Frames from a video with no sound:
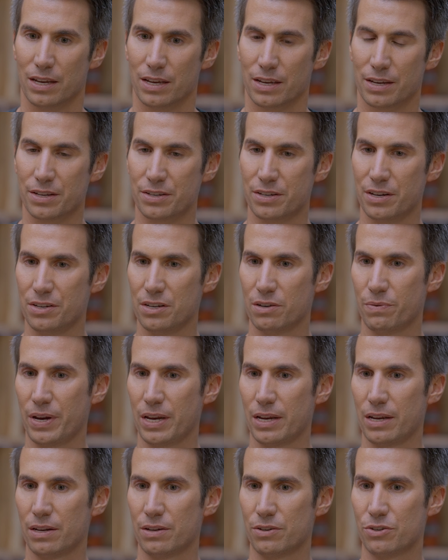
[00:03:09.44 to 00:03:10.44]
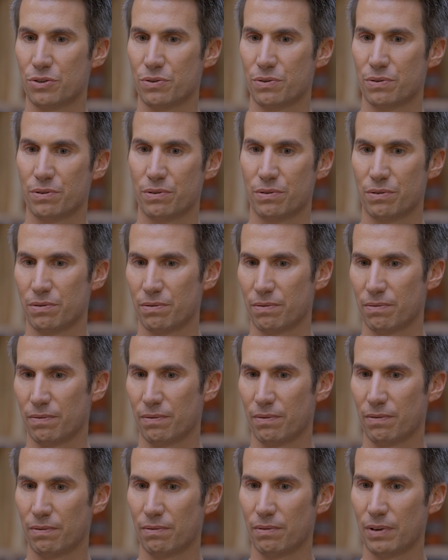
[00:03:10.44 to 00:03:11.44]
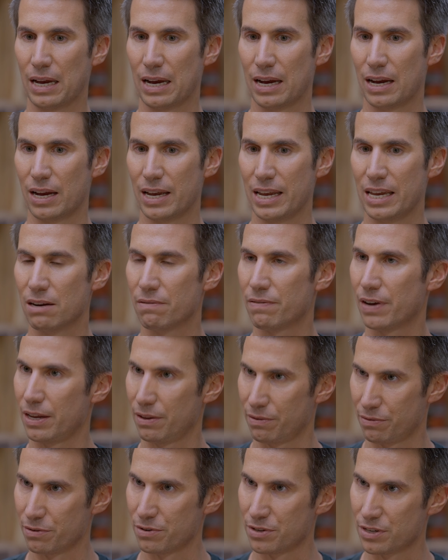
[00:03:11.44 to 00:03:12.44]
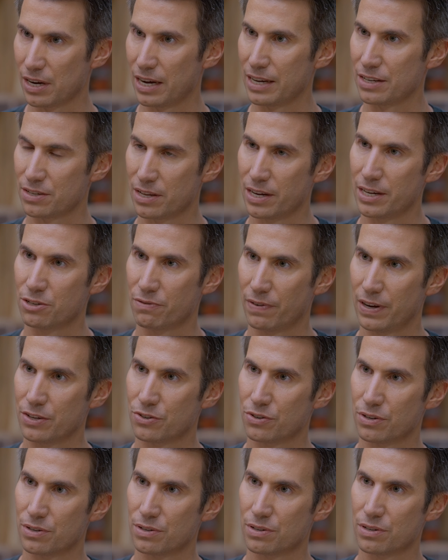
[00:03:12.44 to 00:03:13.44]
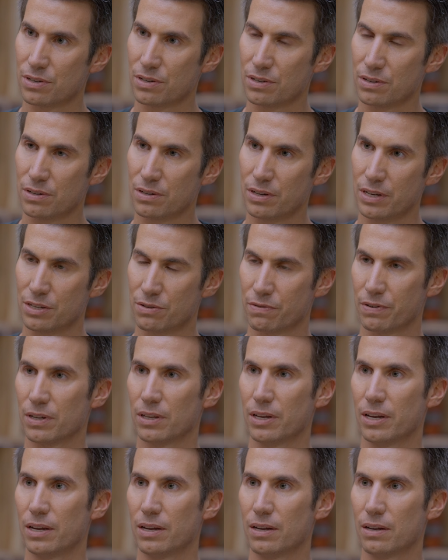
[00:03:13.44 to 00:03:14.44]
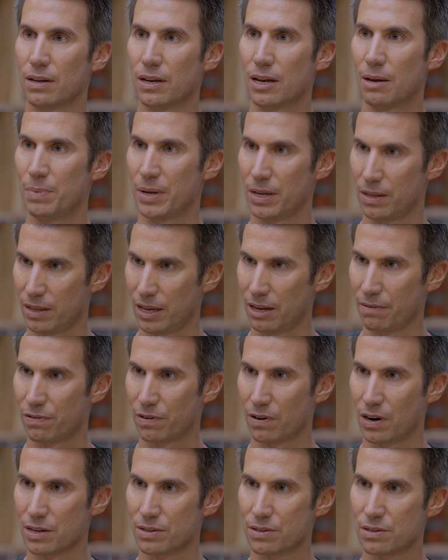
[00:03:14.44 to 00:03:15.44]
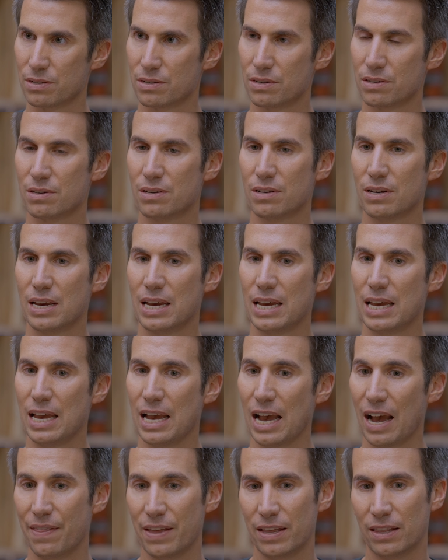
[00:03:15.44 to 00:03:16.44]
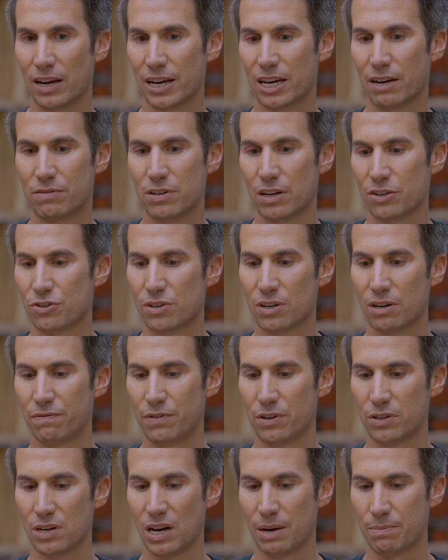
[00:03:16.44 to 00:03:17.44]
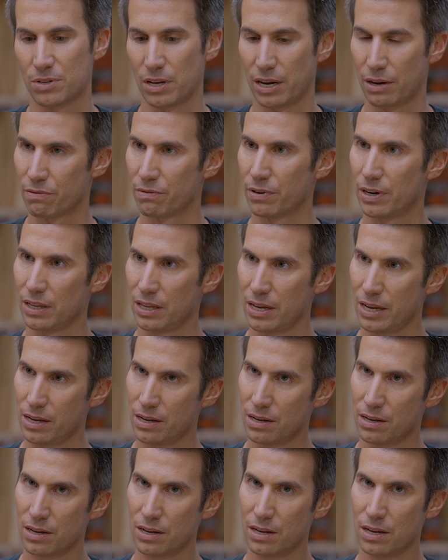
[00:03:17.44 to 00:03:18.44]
Continuing to innovate through side stage ventures is really a big thing for us. And then, like I've touched on a few times, like really